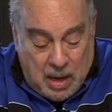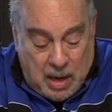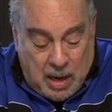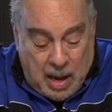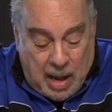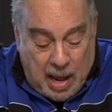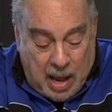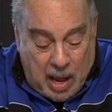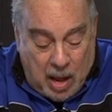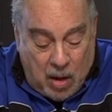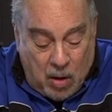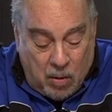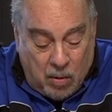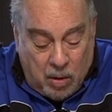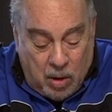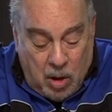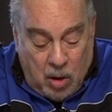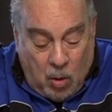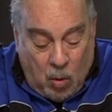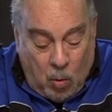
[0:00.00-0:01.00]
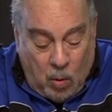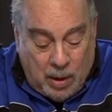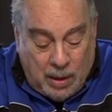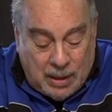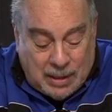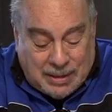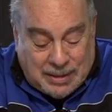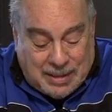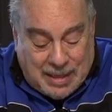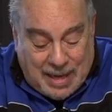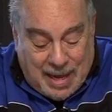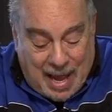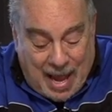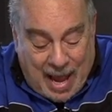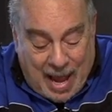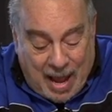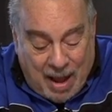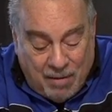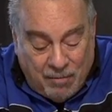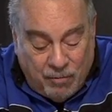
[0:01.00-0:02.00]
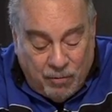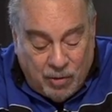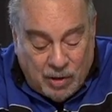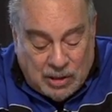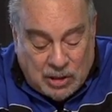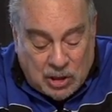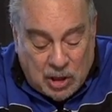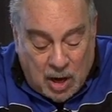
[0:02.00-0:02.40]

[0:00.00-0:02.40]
Now, what is the average